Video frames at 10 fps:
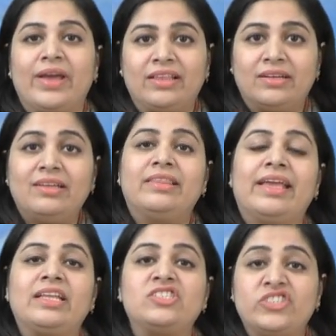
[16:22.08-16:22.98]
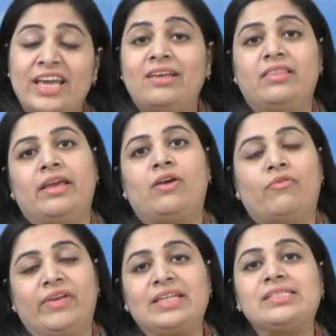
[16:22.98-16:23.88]
Rather, they check
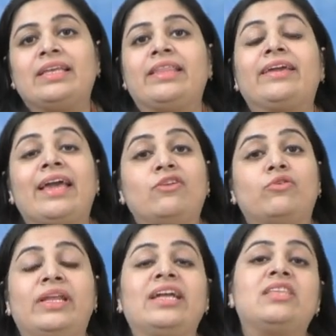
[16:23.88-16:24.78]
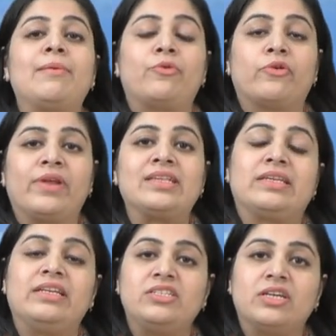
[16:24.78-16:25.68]
their, or we can say they calculate their
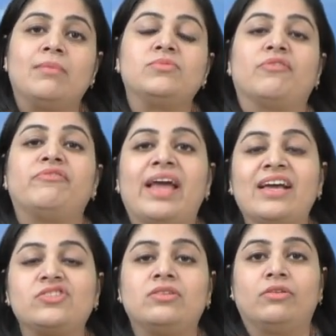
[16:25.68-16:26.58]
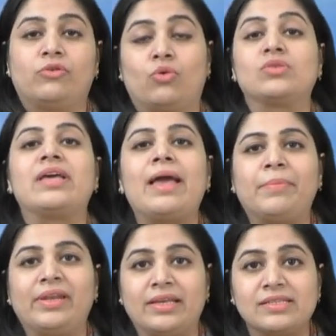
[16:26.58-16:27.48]
progress in terms of national gross
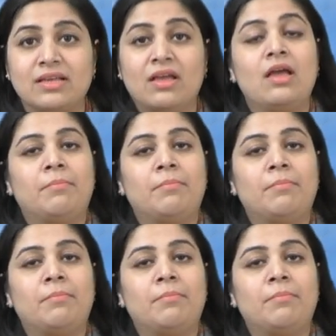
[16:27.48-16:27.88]
happiness.